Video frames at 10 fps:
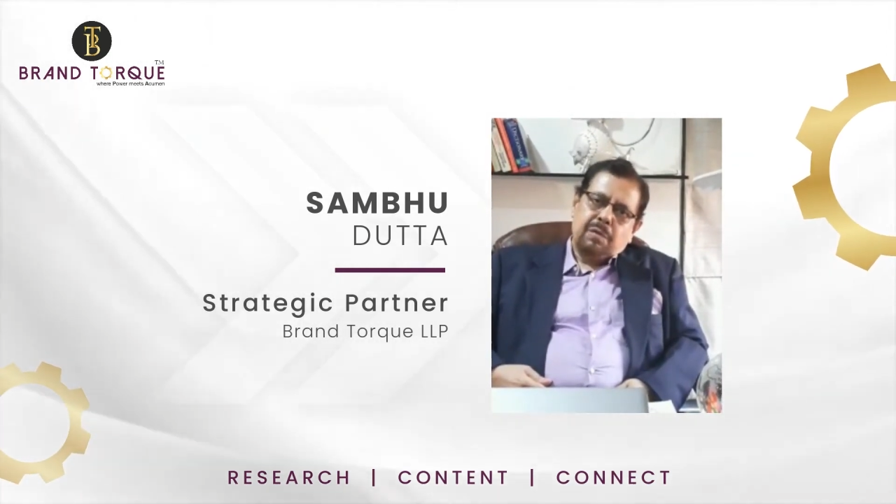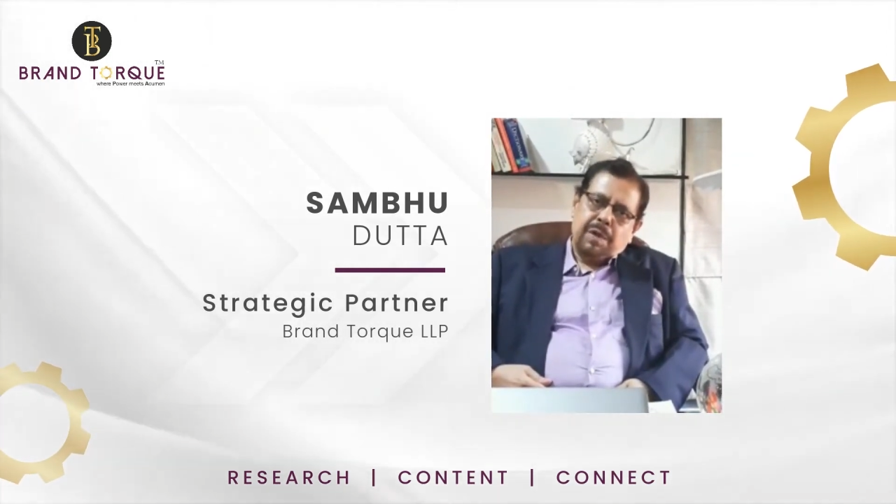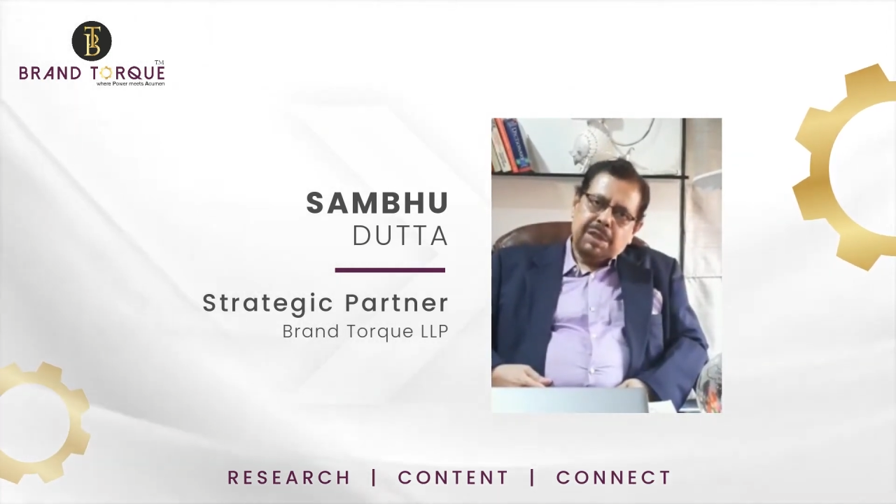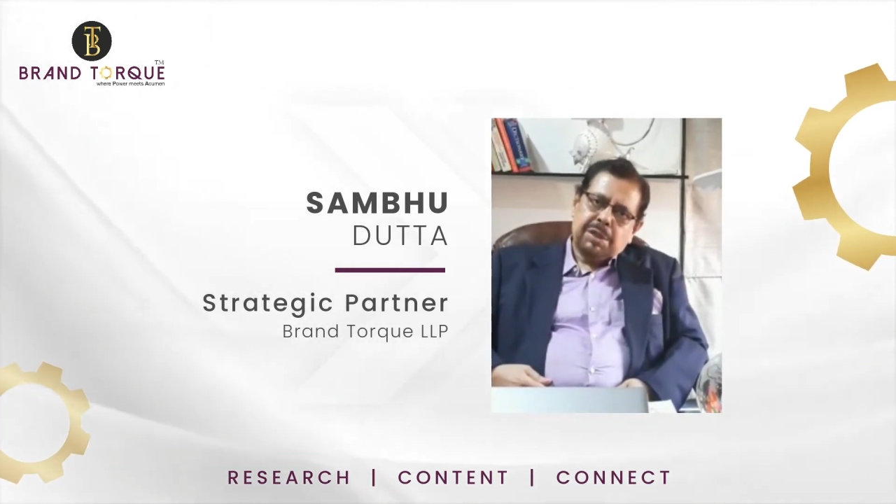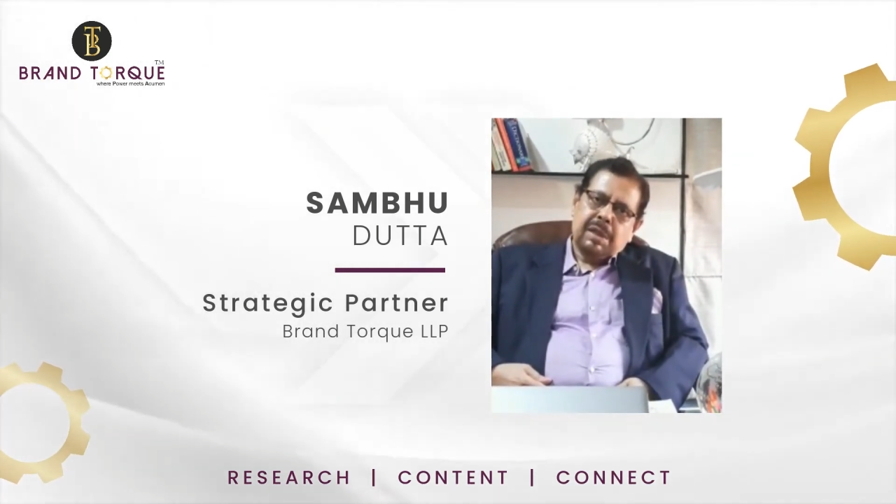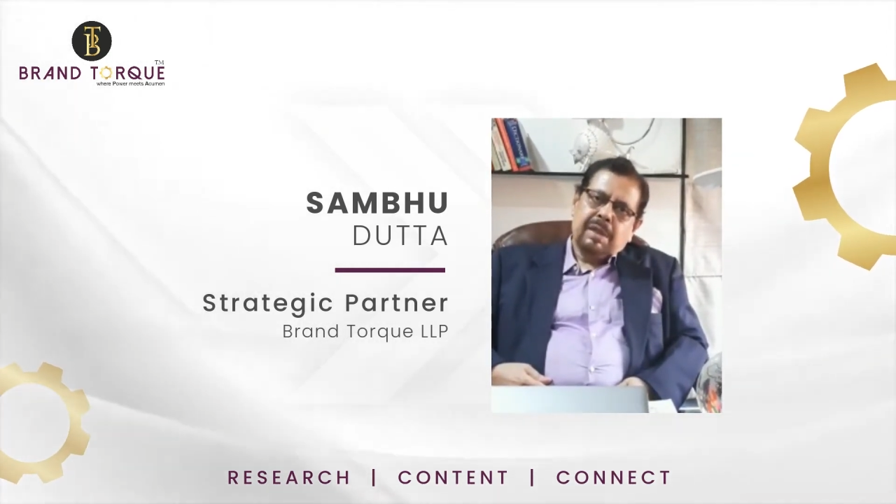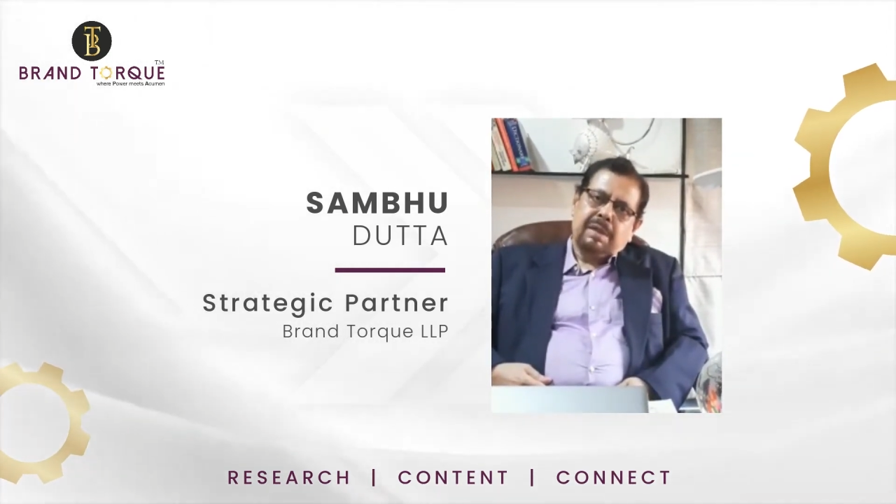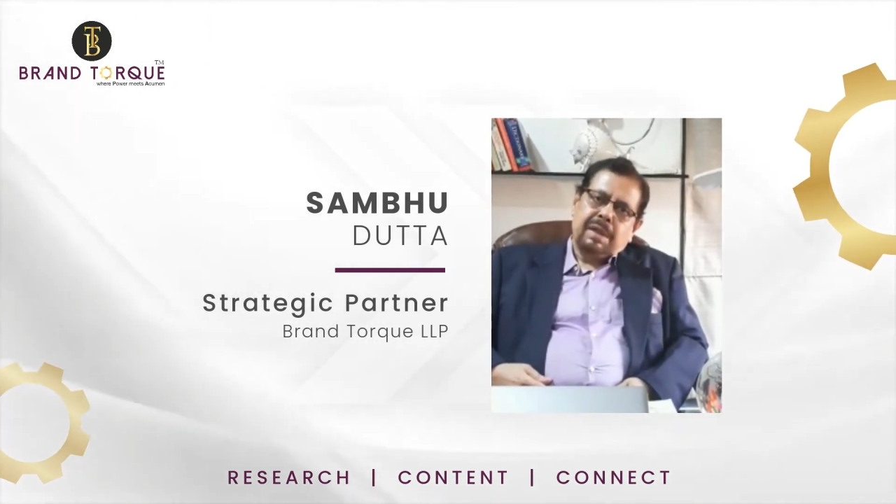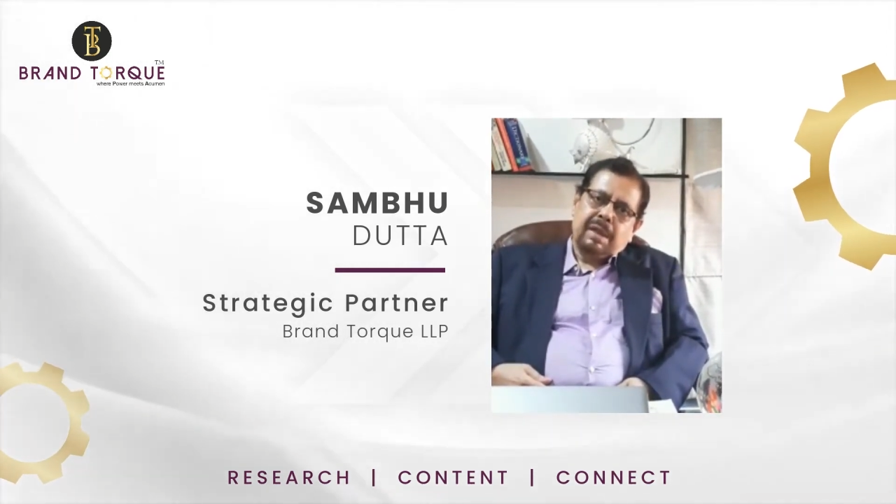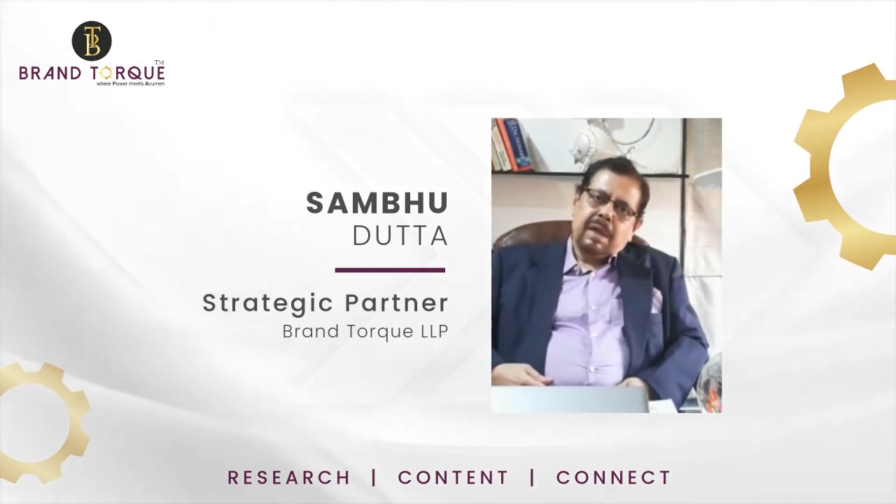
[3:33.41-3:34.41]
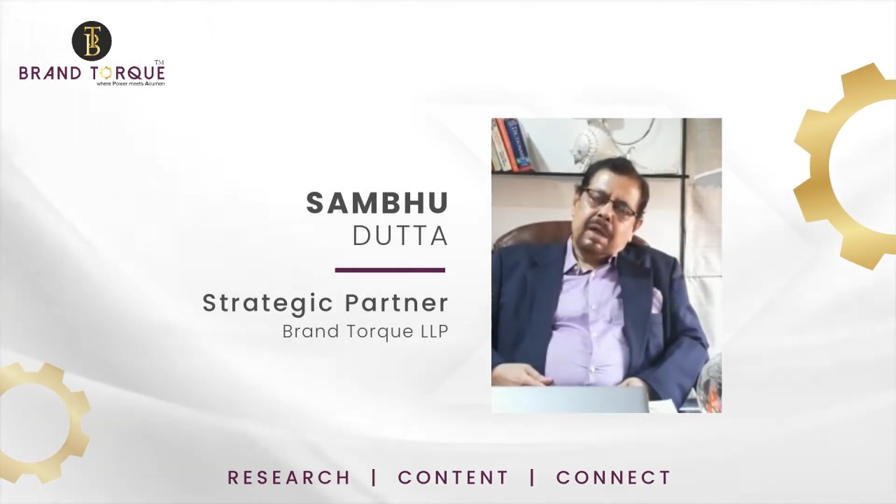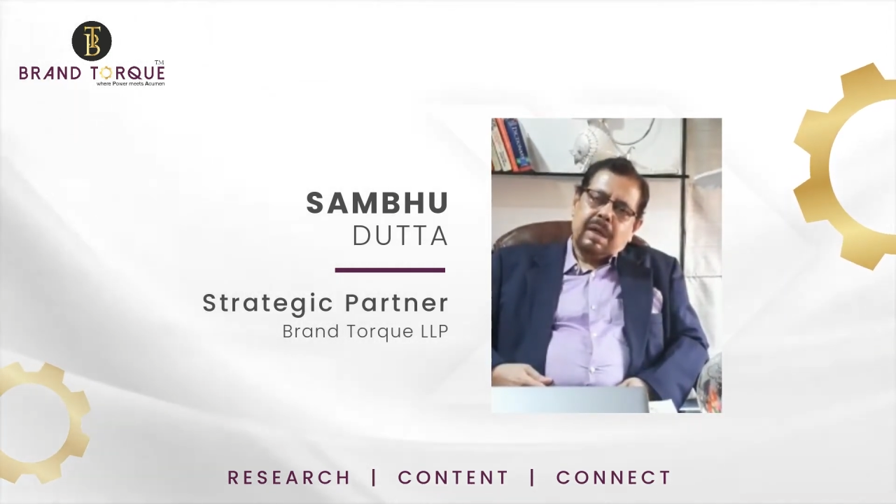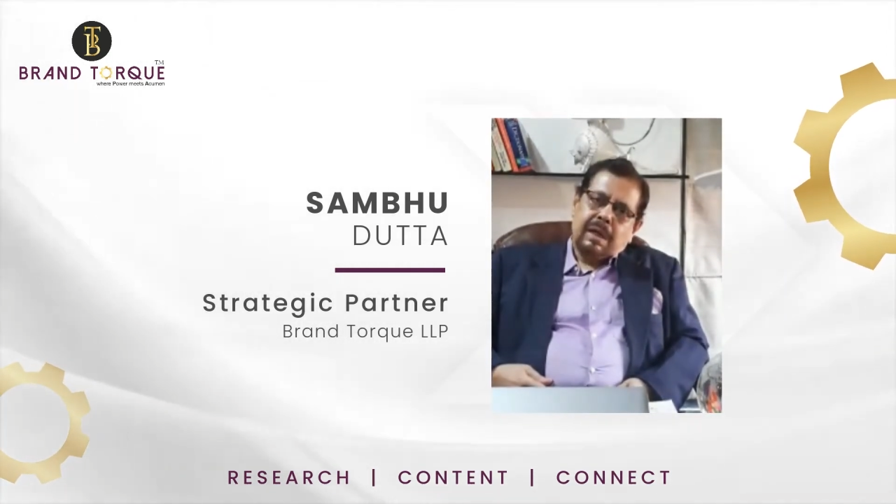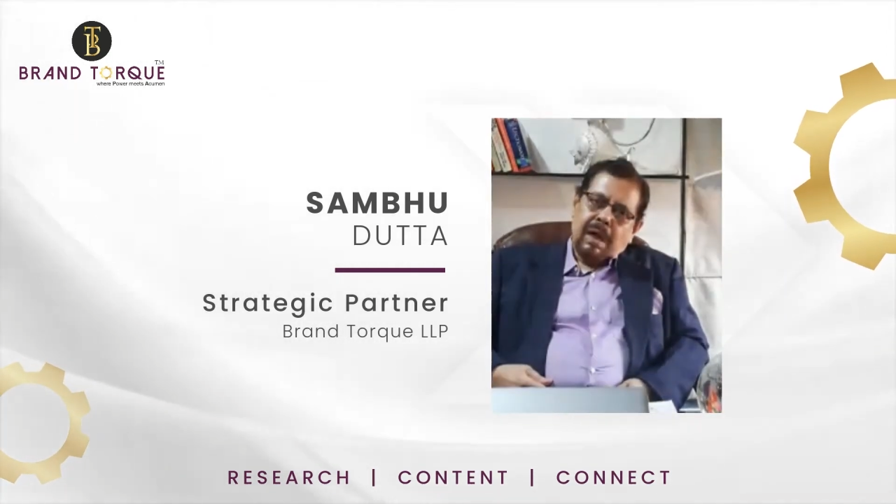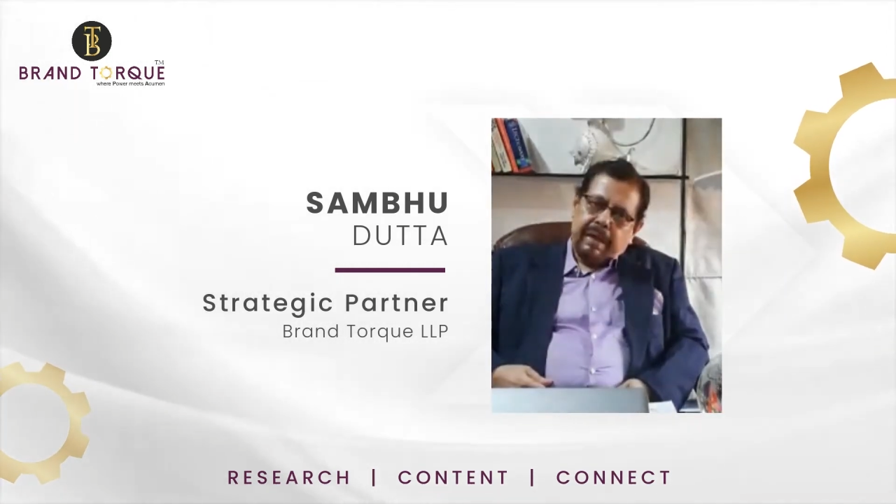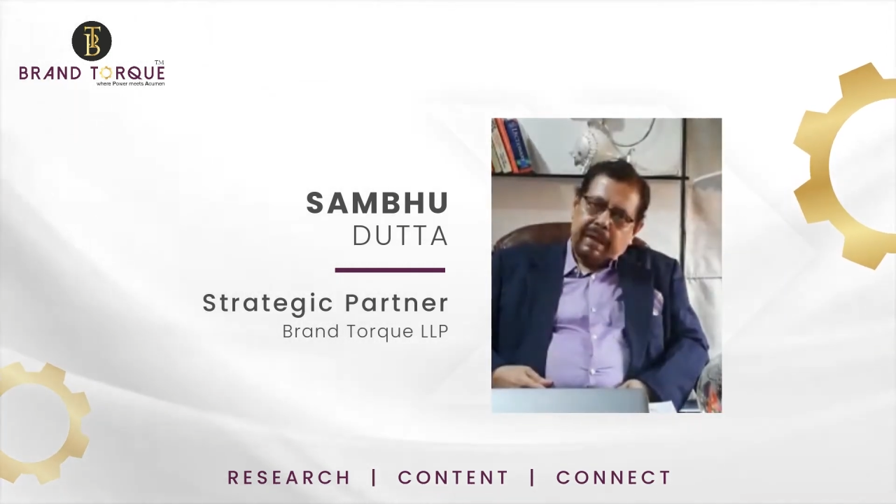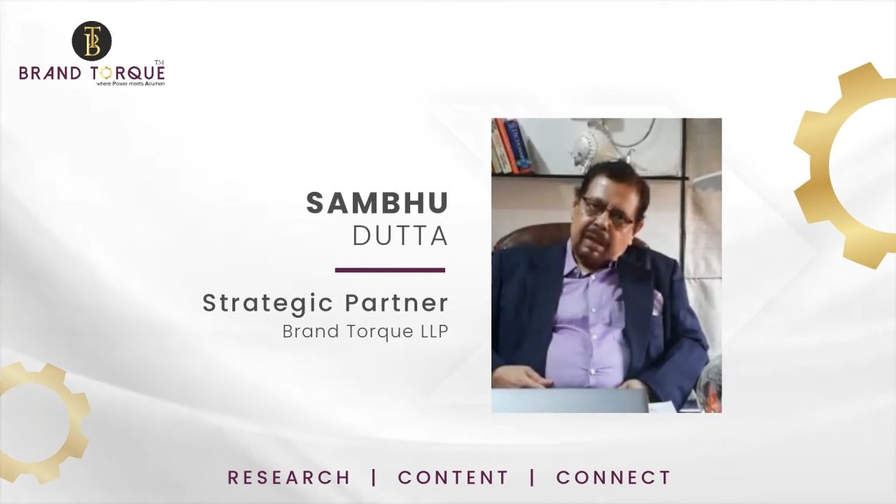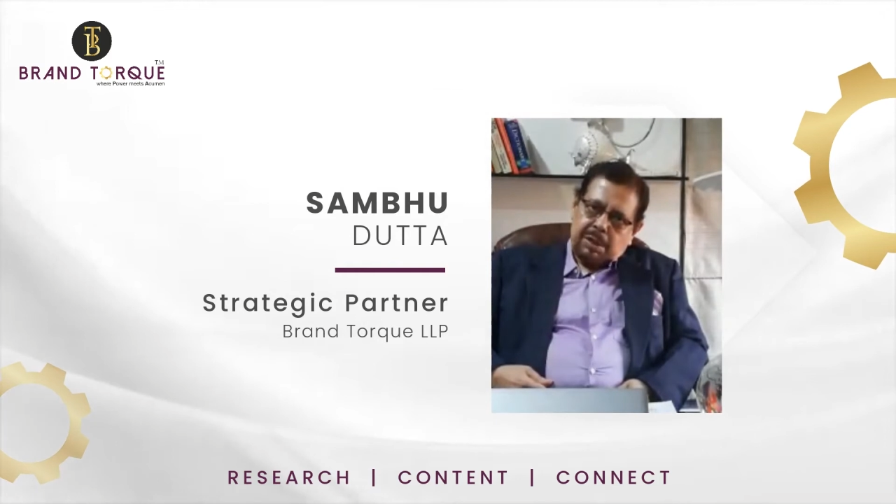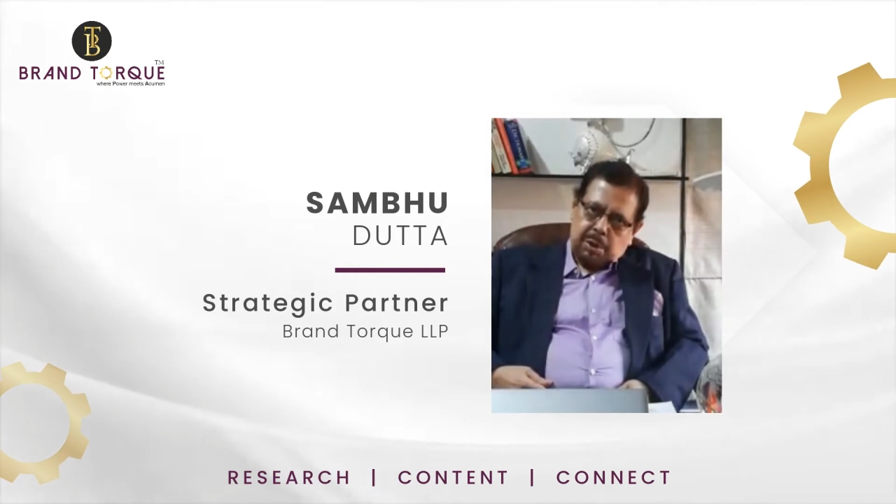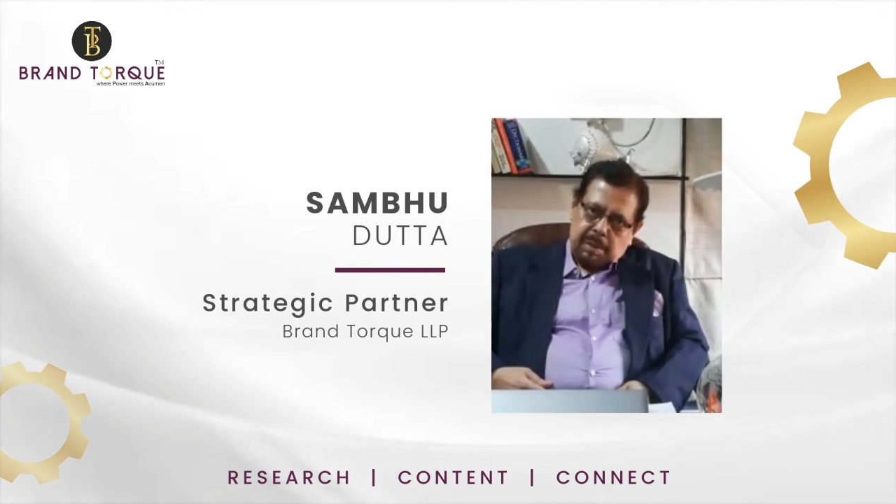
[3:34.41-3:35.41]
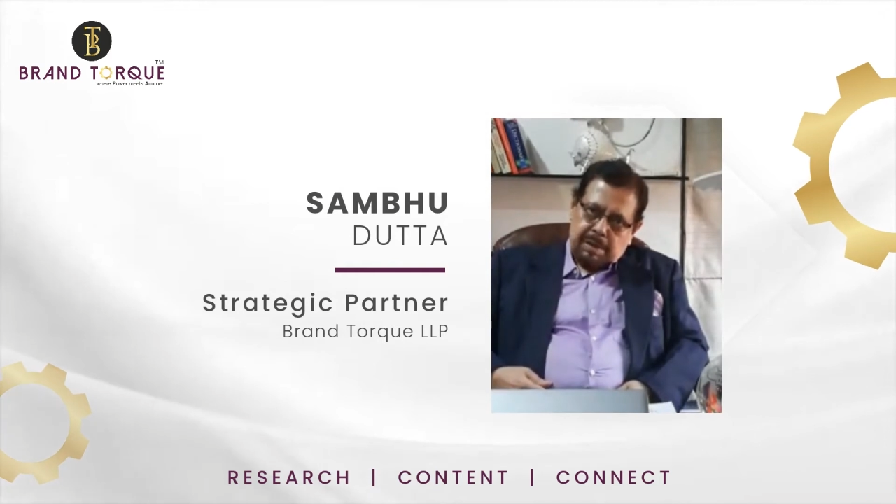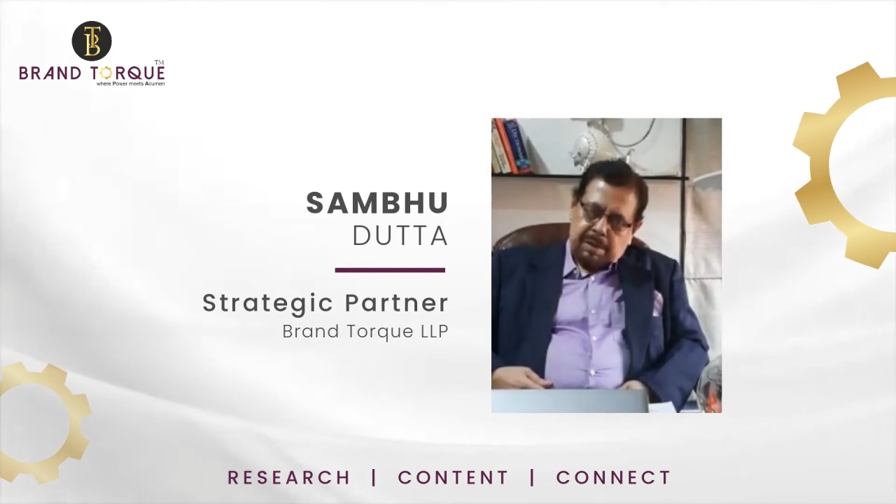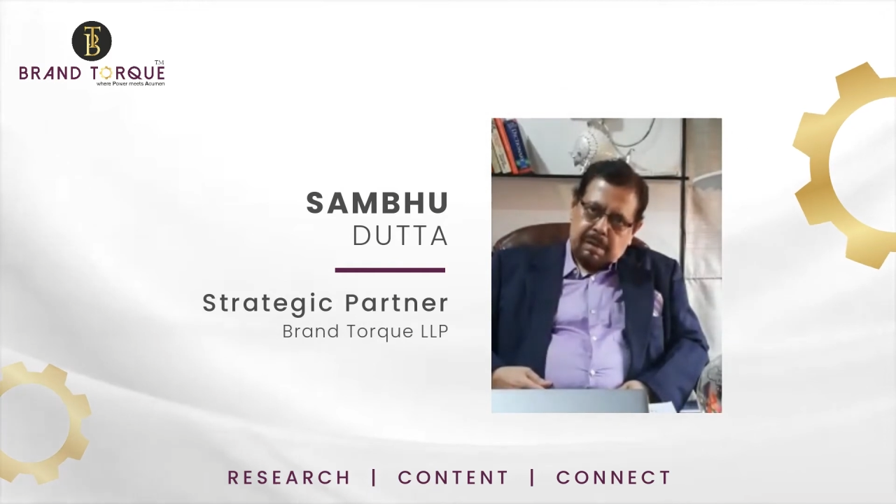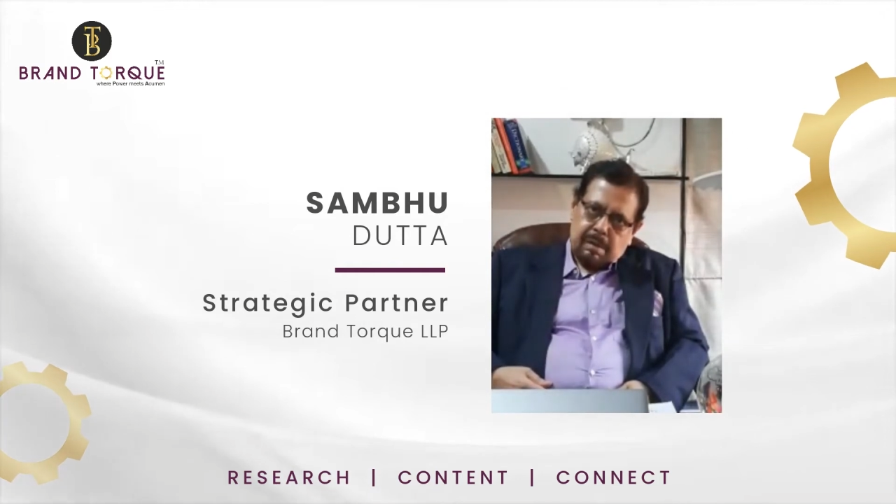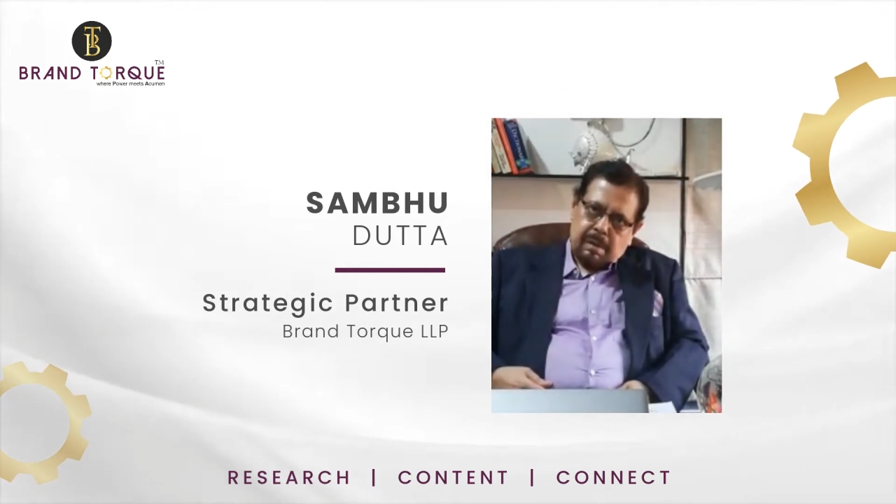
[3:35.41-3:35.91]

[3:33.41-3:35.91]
reach the target customers.